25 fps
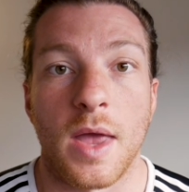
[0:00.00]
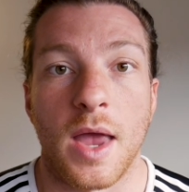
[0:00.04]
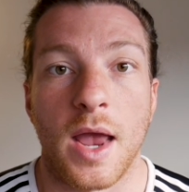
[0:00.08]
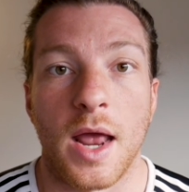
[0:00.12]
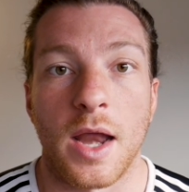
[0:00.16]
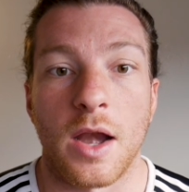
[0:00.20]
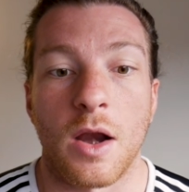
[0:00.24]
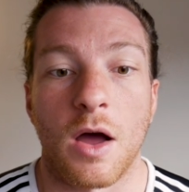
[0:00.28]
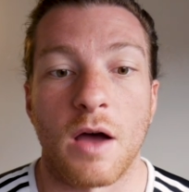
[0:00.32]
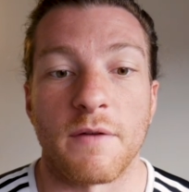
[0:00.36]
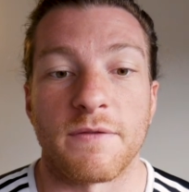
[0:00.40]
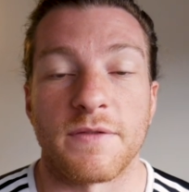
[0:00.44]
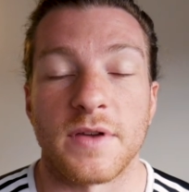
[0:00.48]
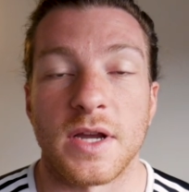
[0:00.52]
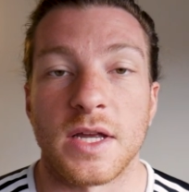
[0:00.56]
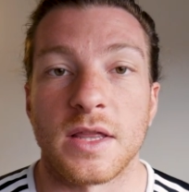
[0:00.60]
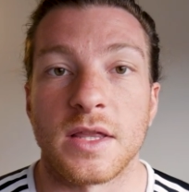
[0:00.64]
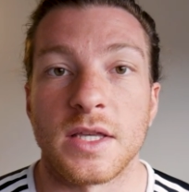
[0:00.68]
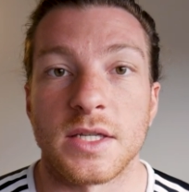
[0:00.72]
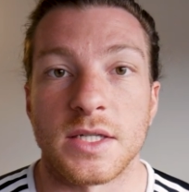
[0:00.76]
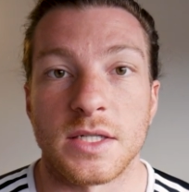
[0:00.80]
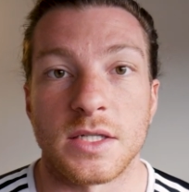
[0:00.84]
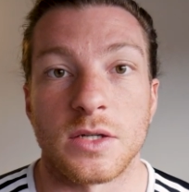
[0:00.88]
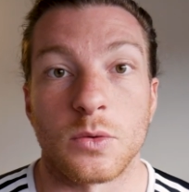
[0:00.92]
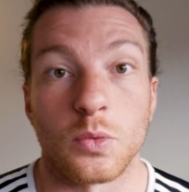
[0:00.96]
And I figured
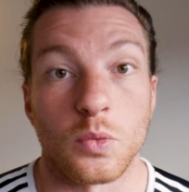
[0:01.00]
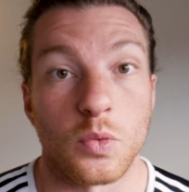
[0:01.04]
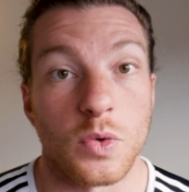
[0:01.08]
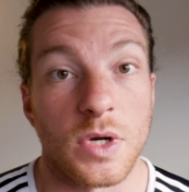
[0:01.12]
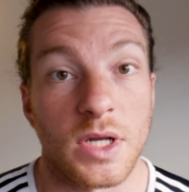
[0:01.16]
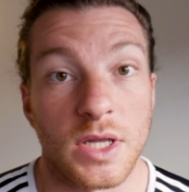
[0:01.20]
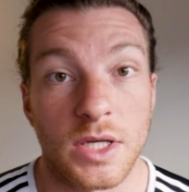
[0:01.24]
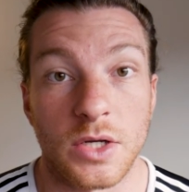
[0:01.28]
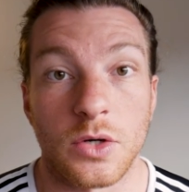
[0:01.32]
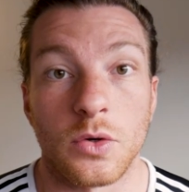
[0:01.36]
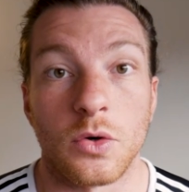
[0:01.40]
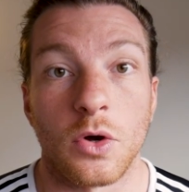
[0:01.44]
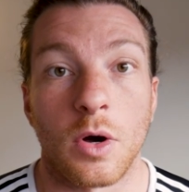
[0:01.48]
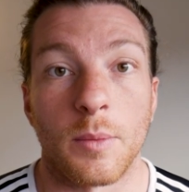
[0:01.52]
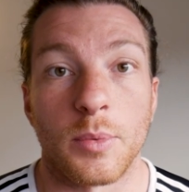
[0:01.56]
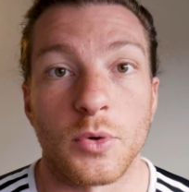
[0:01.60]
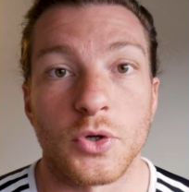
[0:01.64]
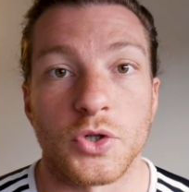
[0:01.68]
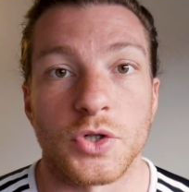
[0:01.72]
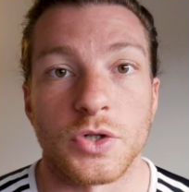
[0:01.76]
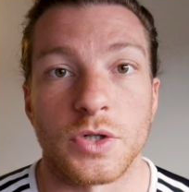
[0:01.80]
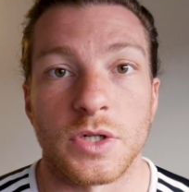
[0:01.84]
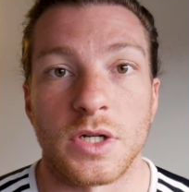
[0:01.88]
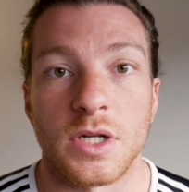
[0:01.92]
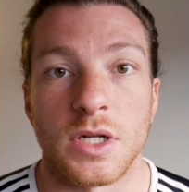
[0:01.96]
this is a really good
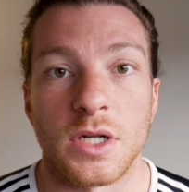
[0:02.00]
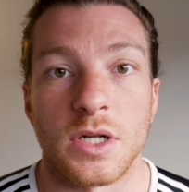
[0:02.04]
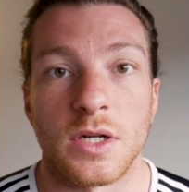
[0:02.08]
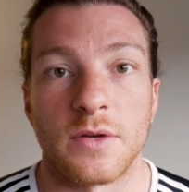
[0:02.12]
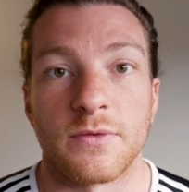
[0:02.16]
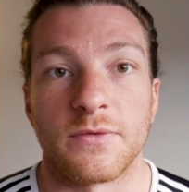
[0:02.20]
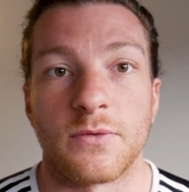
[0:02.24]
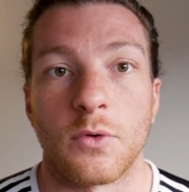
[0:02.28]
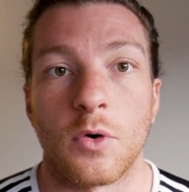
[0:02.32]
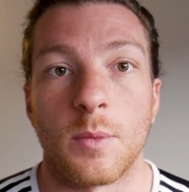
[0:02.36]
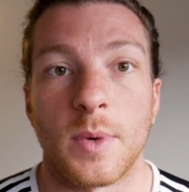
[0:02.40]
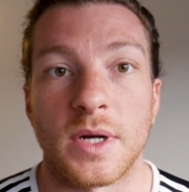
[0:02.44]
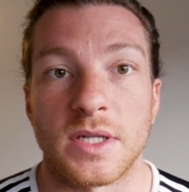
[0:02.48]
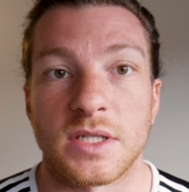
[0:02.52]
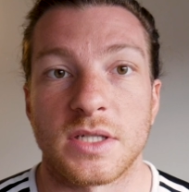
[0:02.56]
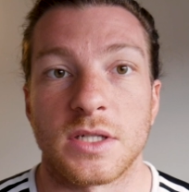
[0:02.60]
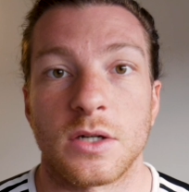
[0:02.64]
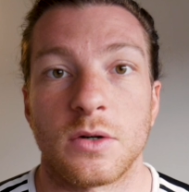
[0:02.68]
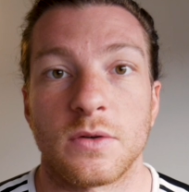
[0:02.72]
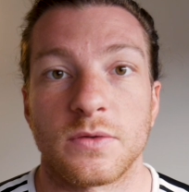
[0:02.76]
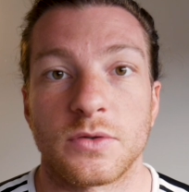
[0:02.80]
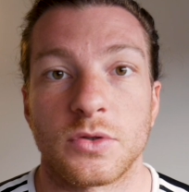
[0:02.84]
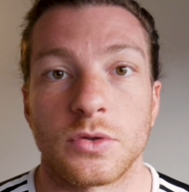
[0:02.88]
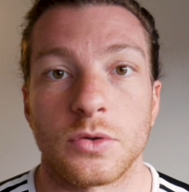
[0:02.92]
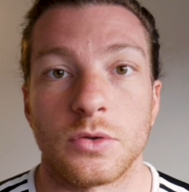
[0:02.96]
opportunity for
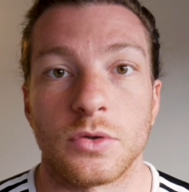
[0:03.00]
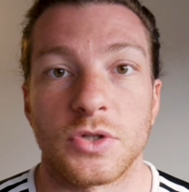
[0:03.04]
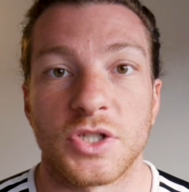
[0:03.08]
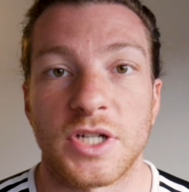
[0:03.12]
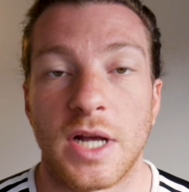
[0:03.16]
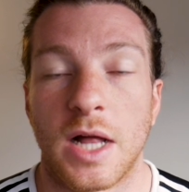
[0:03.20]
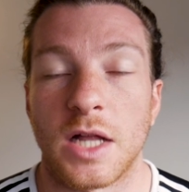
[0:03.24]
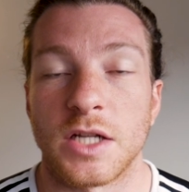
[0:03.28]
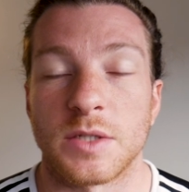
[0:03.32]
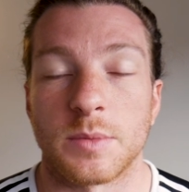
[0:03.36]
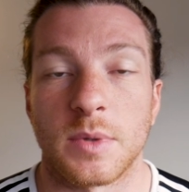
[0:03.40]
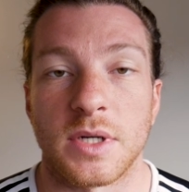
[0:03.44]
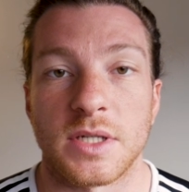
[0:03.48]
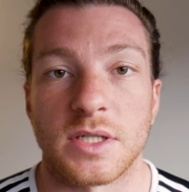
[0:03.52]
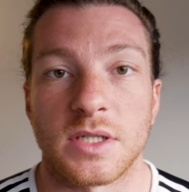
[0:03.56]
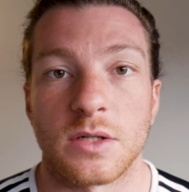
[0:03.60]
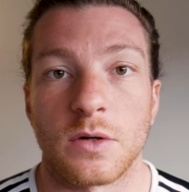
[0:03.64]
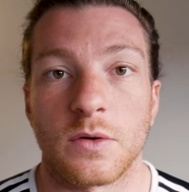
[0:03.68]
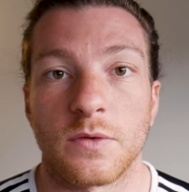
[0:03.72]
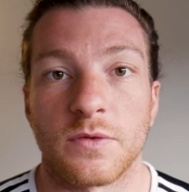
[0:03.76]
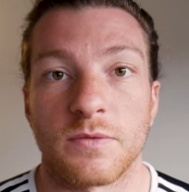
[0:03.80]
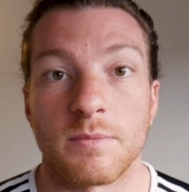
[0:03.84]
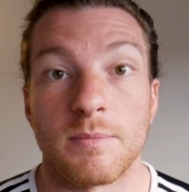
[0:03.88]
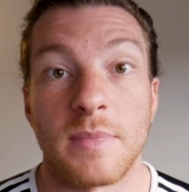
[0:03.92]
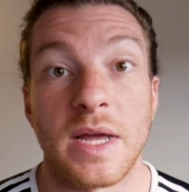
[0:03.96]
myself to challenge
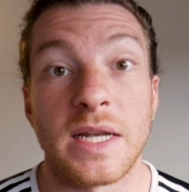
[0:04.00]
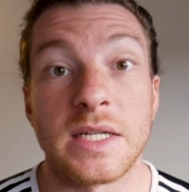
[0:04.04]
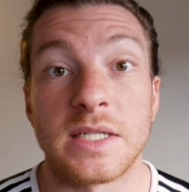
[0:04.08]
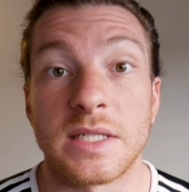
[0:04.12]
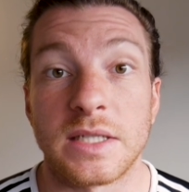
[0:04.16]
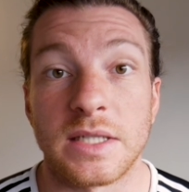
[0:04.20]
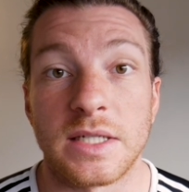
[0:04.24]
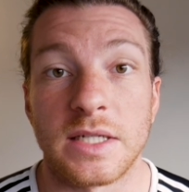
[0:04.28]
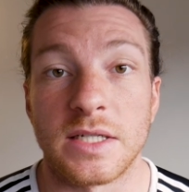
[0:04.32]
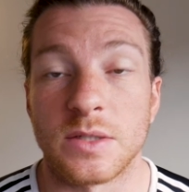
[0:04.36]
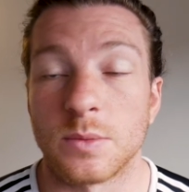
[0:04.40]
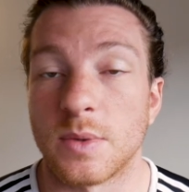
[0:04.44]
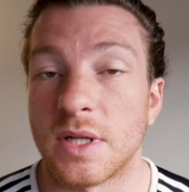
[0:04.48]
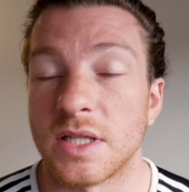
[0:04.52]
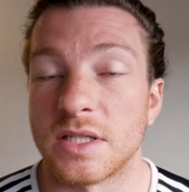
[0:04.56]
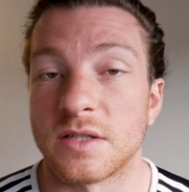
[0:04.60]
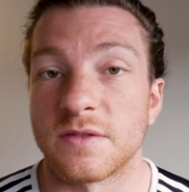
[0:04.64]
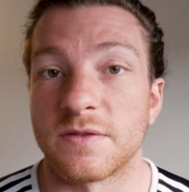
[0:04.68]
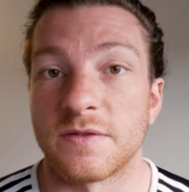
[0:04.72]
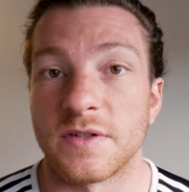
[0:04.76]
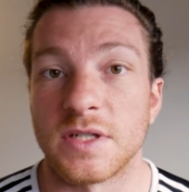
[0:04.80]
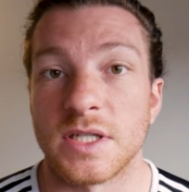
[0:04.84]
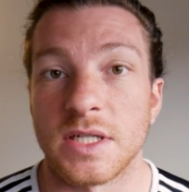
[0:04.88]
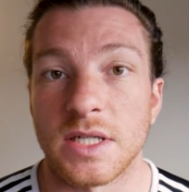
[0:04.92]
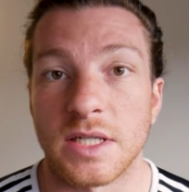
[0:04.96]
myself mentally as well as
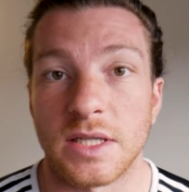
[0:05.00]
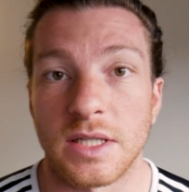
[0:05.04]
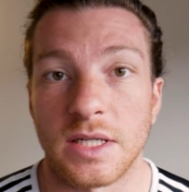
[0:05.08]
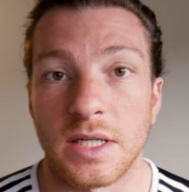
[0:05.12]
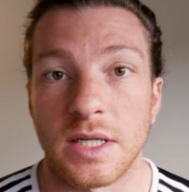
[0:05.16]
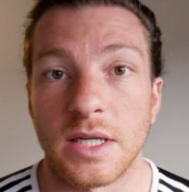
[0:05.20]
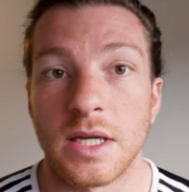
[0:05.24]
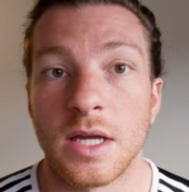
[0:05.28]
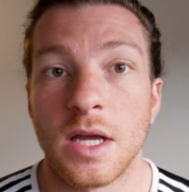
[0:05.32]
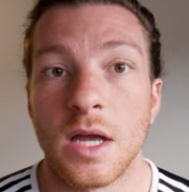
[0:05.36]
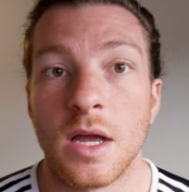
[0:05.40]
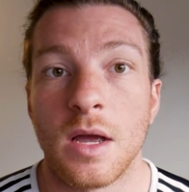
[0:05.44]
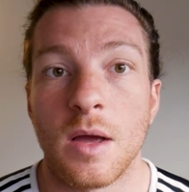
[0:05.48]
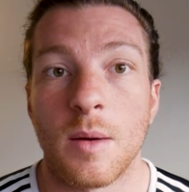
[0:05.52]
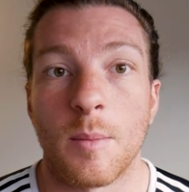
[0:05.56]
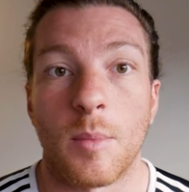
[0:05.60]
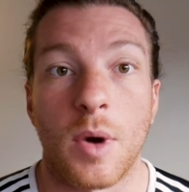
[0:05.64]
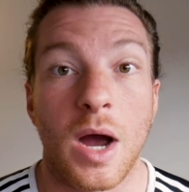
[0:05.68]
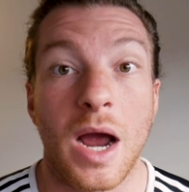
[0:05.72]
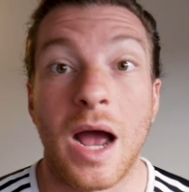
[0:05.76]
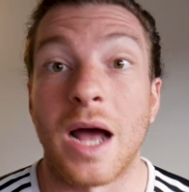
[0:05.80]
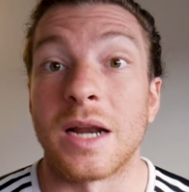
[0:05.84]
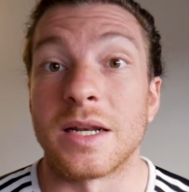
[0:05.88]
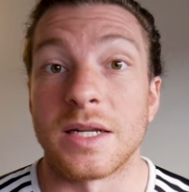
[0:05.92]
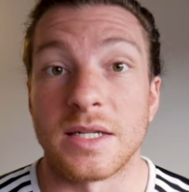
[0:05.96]
physically
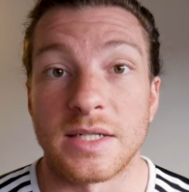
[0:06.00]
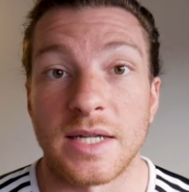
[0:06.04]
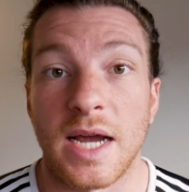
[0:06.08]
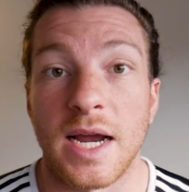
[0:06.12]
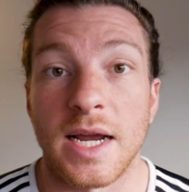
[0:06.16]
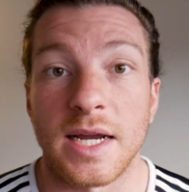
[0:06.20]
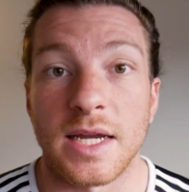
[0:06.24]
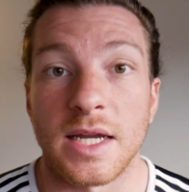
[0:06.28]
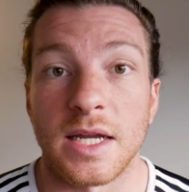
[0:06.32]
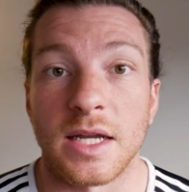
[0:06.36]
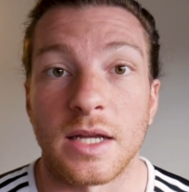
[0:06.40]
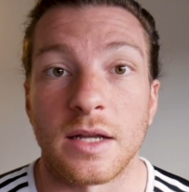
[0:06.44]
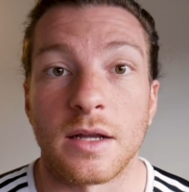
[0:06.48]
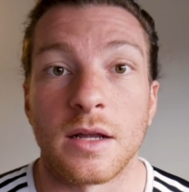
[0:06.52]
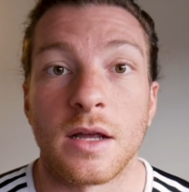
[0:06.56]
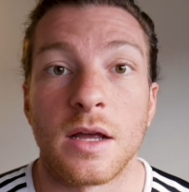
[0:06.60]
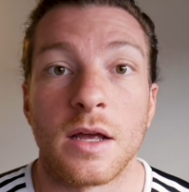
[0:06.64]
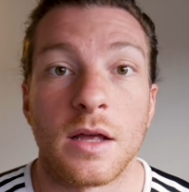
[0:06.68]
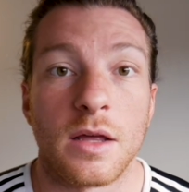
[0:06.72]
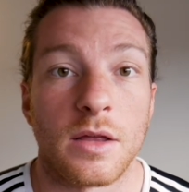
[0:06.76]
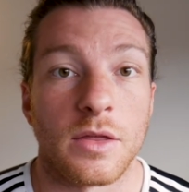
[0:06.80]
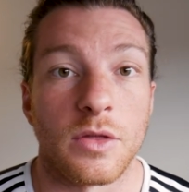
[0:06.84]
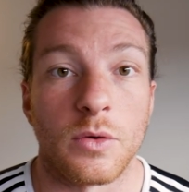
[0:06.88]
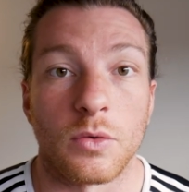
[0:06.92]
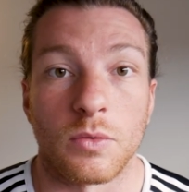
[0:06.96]
by undertaking
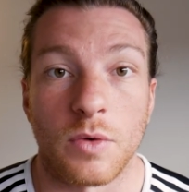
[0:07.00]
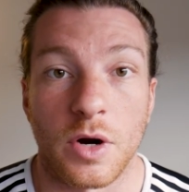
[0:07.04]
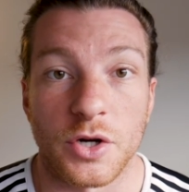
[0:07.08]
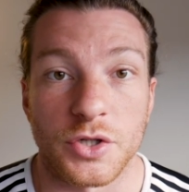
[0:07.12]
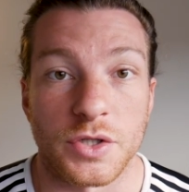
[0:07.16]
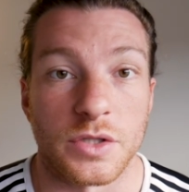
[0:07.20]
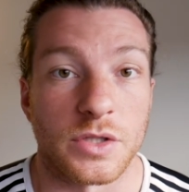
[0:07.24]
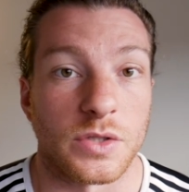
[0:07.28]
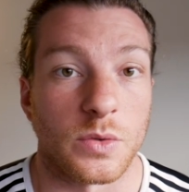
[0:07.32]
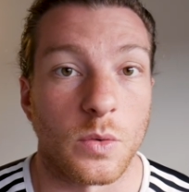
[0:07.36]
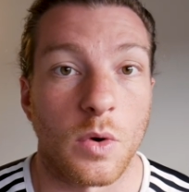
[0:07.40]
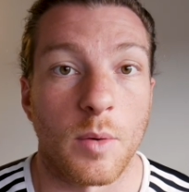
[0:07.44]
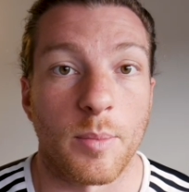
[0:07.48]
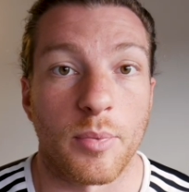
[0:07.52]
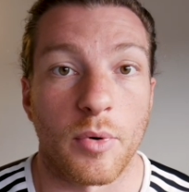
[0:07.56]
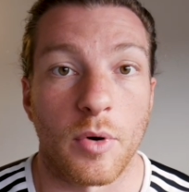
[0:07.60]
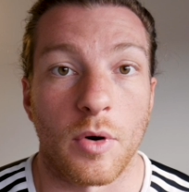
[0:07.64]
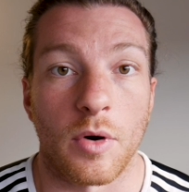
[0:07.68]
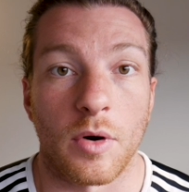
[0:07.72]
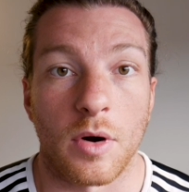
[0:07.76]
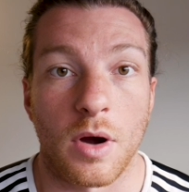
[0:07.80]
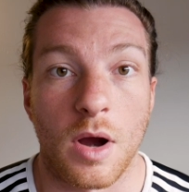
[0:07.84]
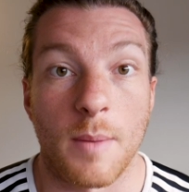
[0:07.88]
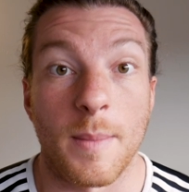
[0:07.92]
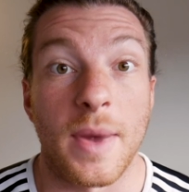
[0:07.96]
the Russian squat
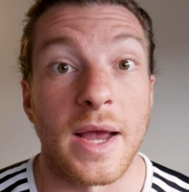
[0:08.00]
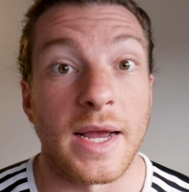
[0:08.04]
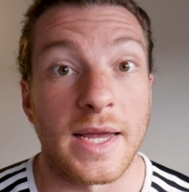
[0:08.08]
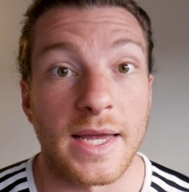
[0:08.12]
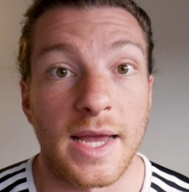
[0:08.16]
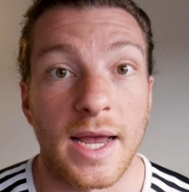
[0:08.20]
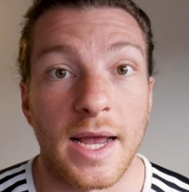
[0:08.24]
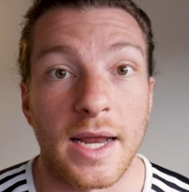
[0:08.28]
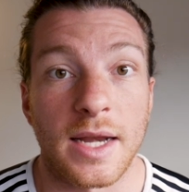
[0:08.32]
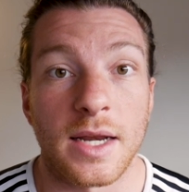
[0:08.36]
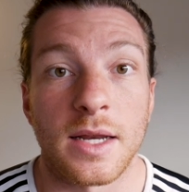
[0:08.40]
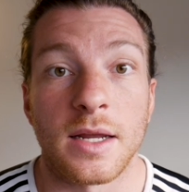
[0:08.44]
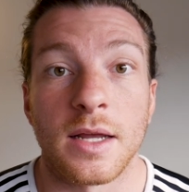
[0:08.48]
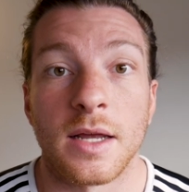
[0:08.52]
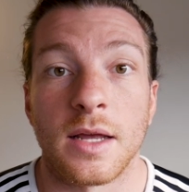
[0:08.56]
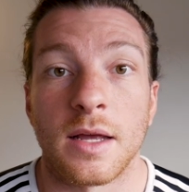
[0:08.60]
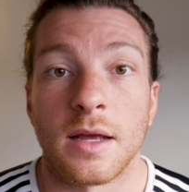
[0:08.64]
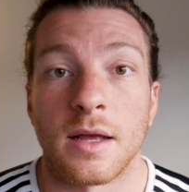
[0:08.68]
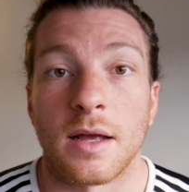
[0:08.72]
program again.